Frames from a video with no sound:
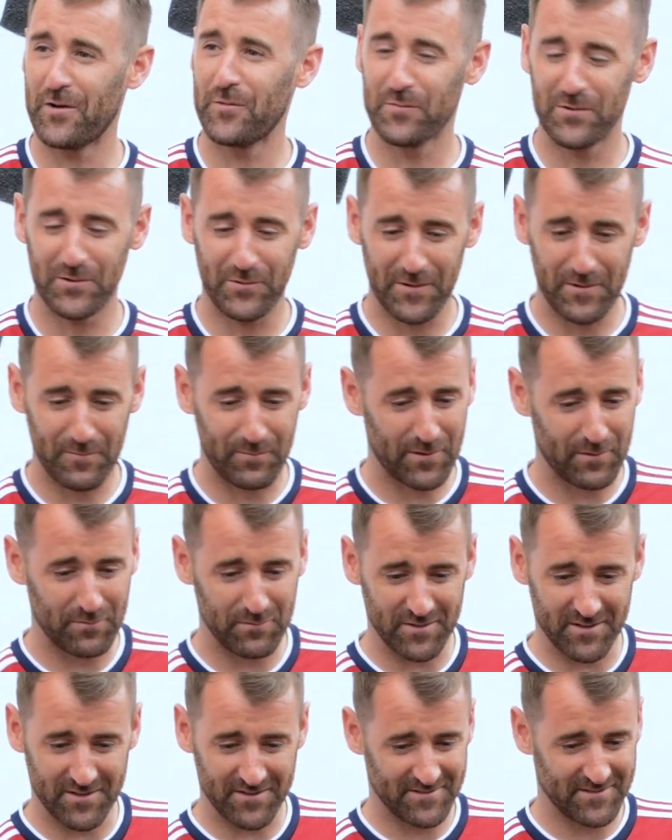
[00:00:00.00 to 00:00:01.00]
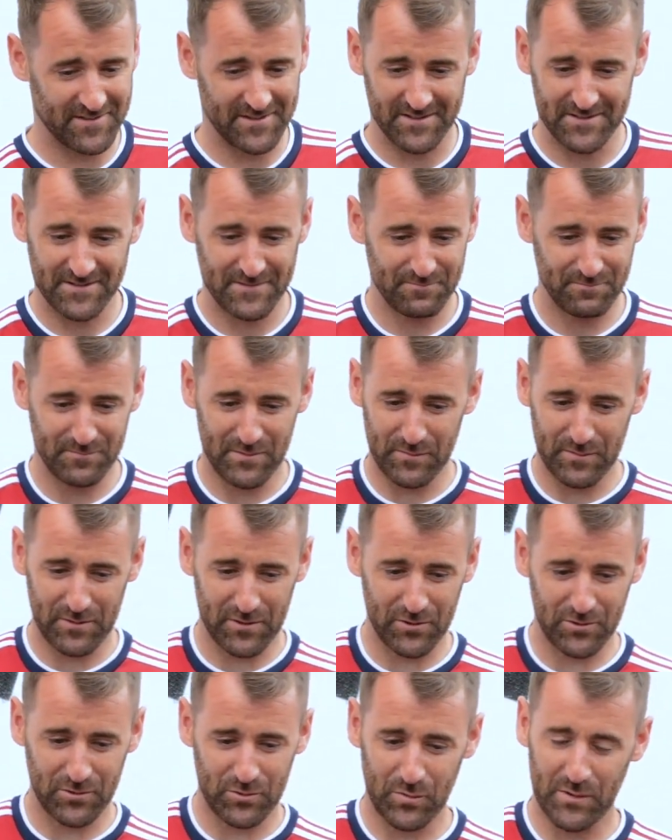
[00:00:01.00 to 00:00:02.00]
home and away, probably maybe
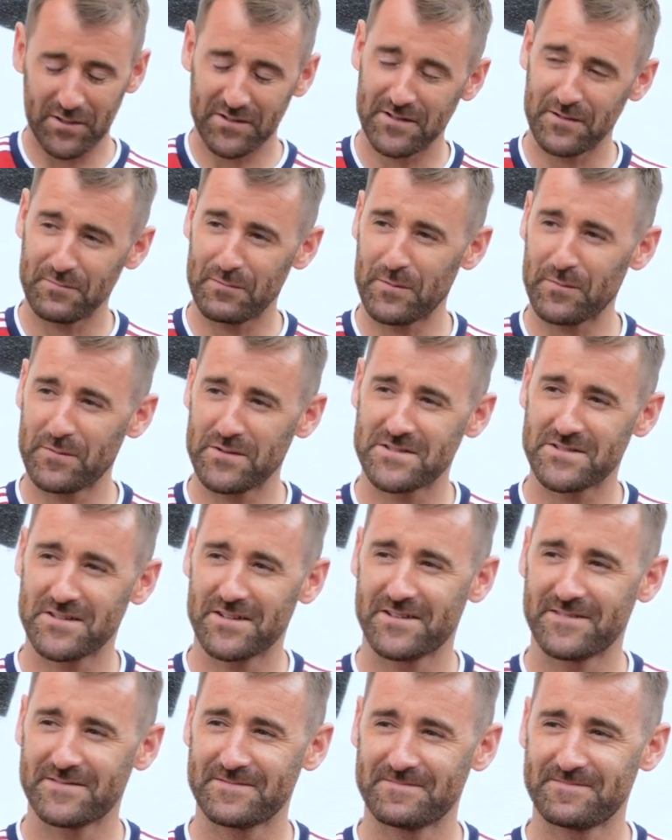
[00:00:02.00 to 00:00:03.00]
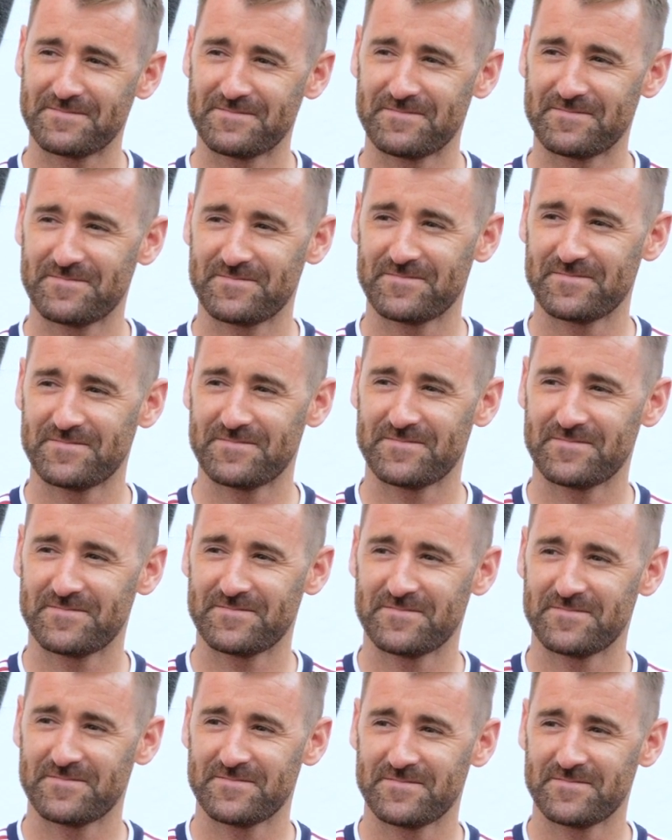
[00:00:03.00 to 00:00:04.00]
a good twenty, maybe I'd say. And this one
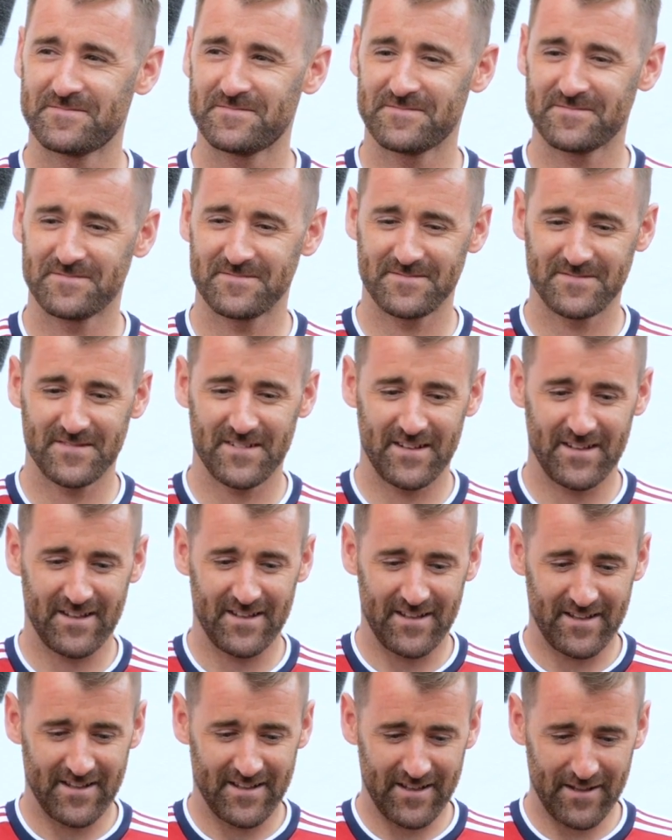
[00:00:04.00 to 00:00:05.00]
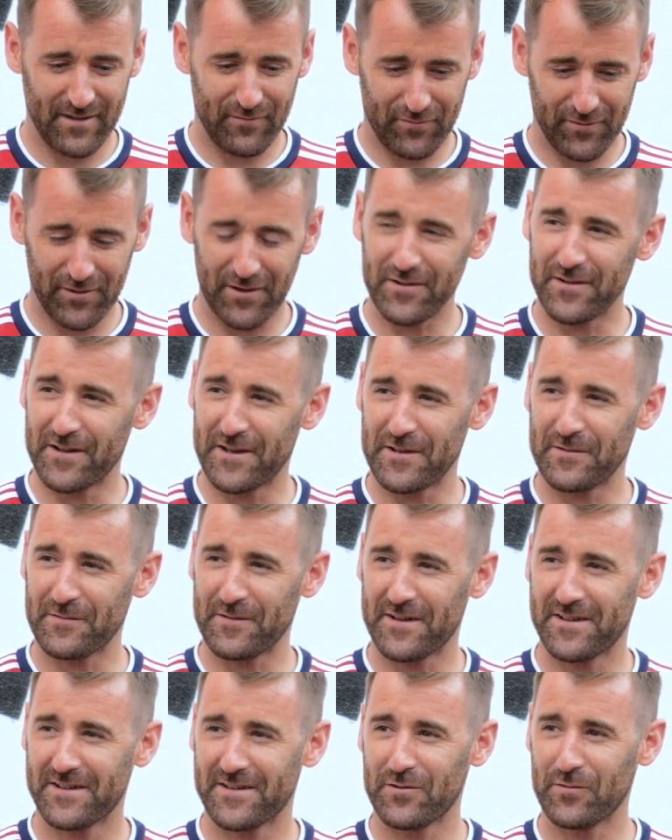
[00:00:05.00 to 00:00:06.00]
definitely your favourite. Uh, for now,
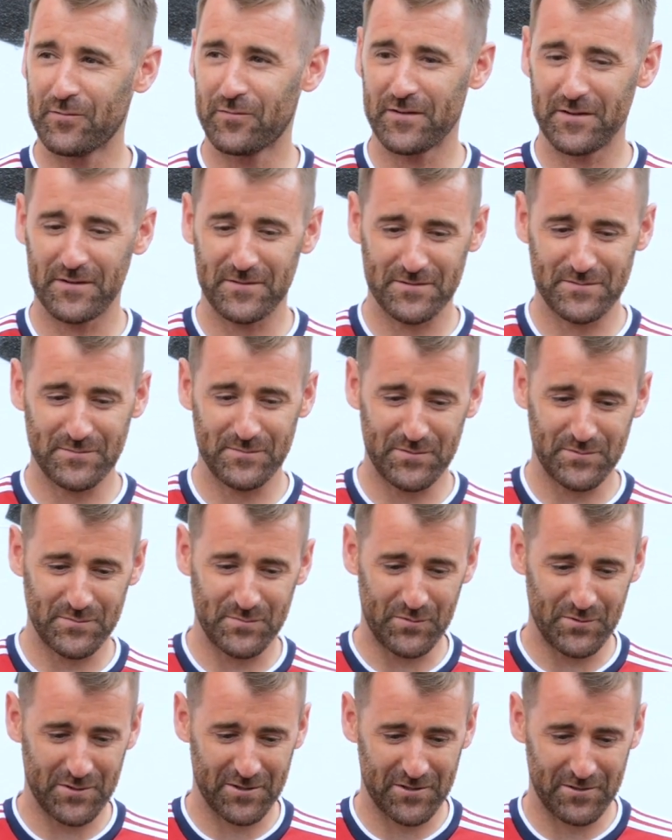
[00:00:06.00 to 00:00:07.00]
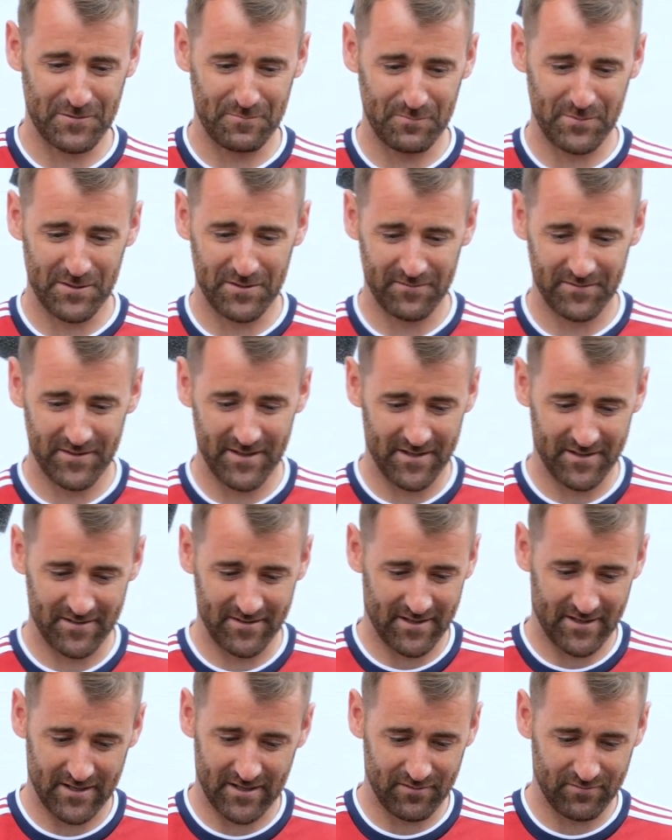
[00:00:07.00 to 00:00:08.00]
anyway. Hopefully, there's there's more to come. But yeah,
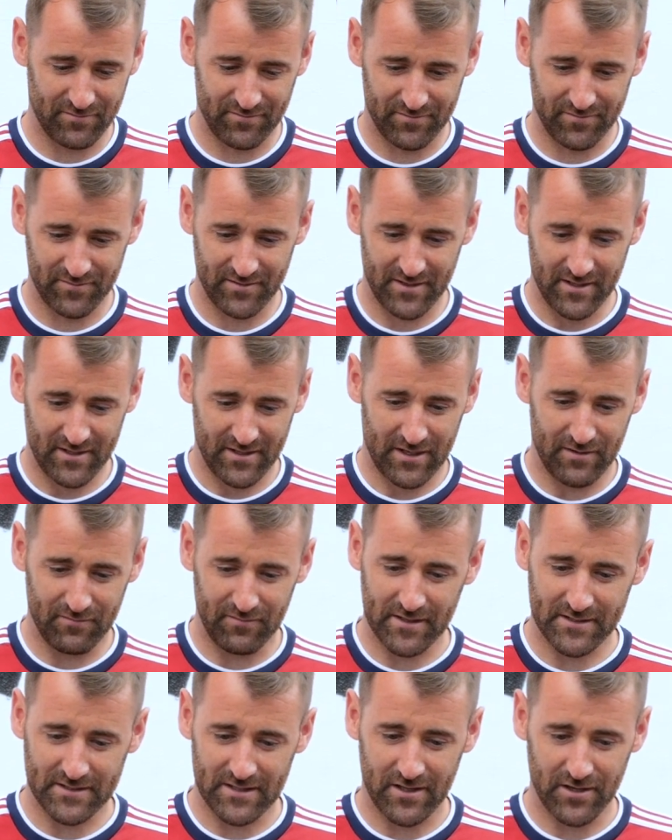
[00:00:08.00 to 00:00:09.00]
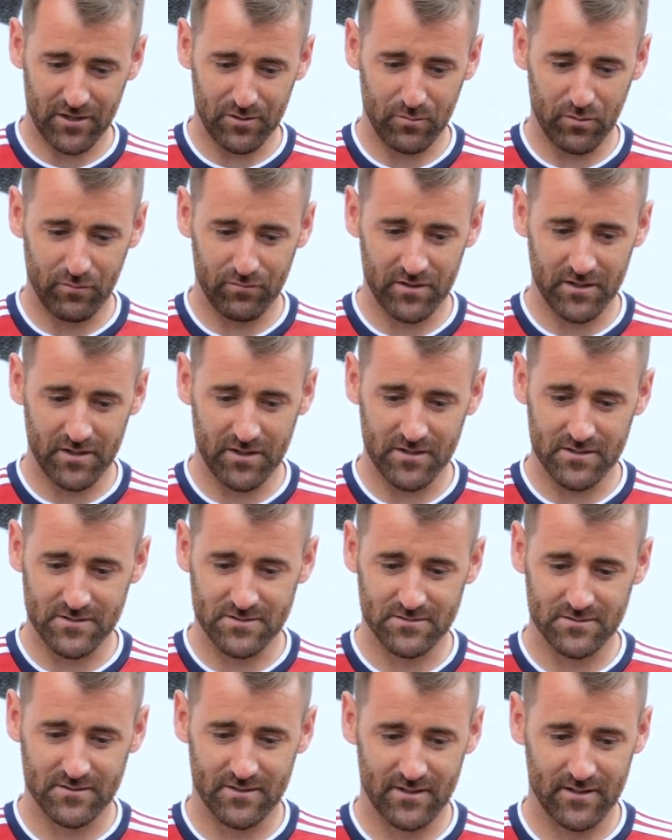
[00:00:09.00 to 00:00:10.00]
nah, I've, I've liked a lot of them over the
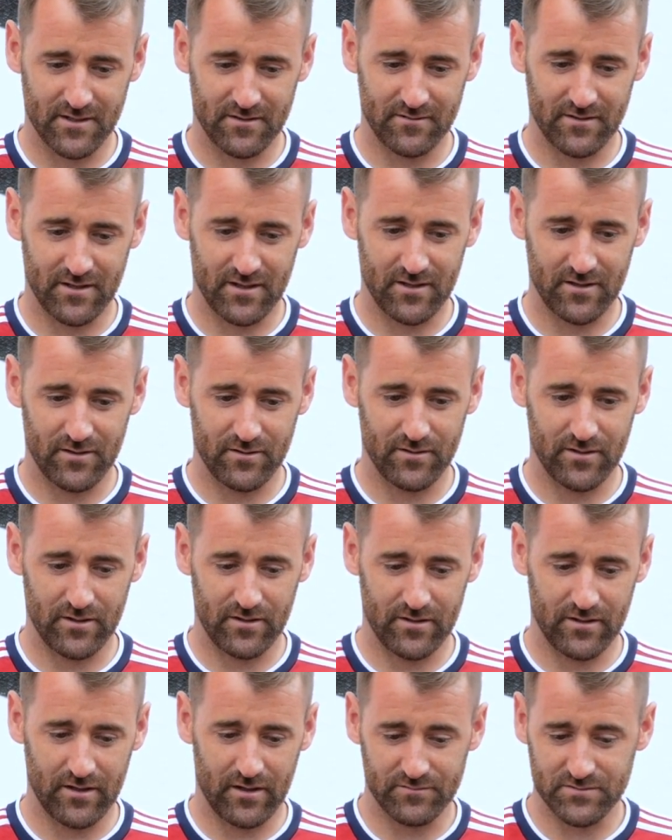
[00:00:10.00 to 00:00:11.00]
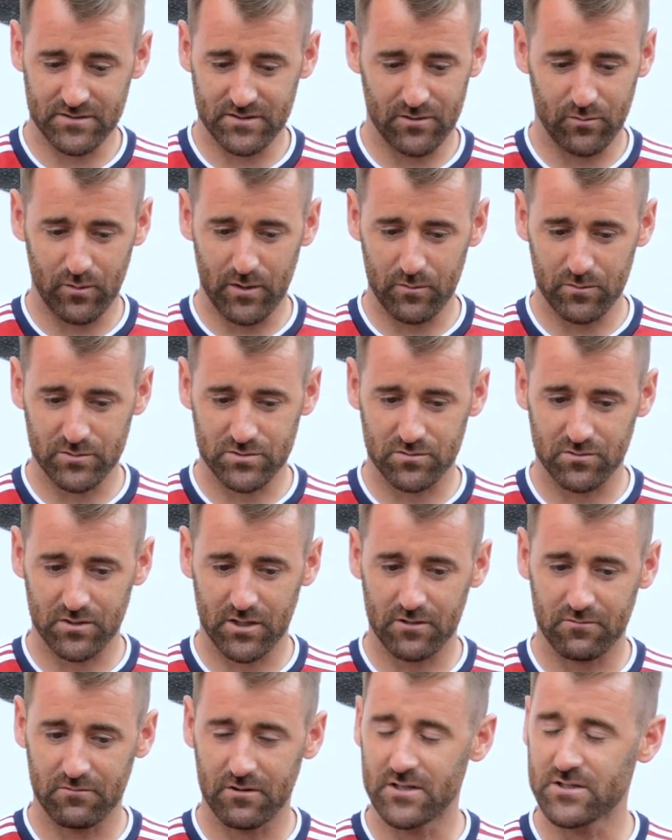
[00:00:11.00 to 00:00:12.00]
years, and uh, nah, obviously the way one's going
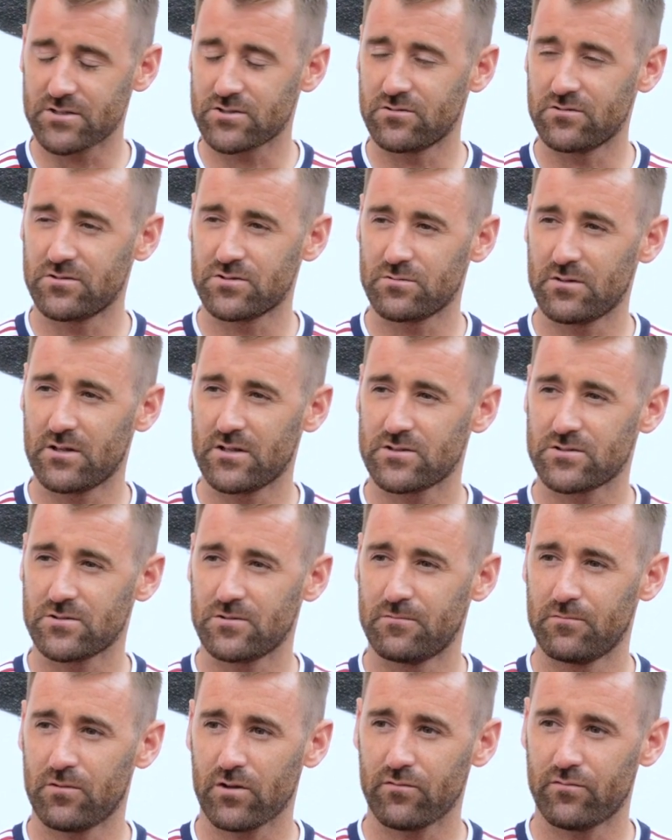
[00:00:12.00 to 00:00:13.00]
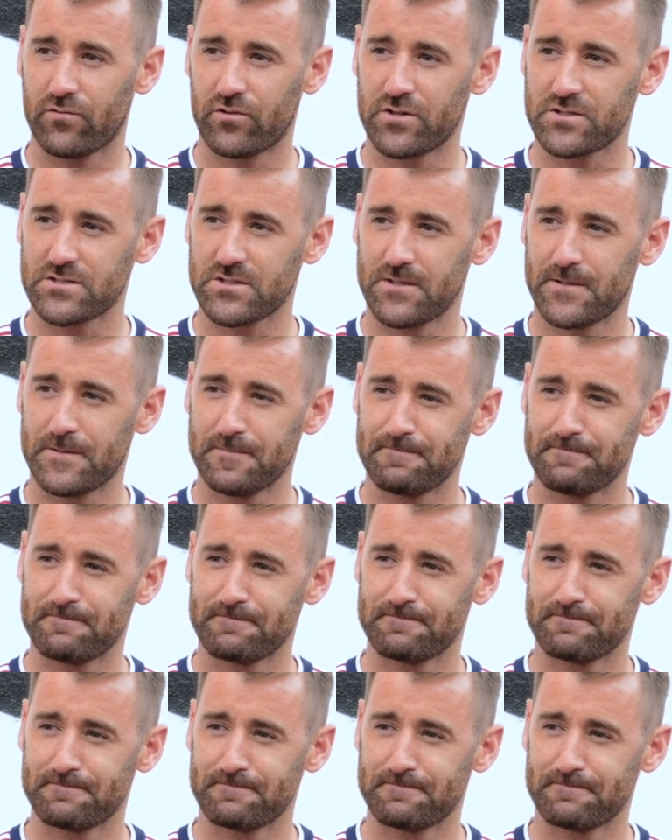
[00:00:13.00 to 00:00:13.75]
to get released soon as well. So looking forward to seeing it.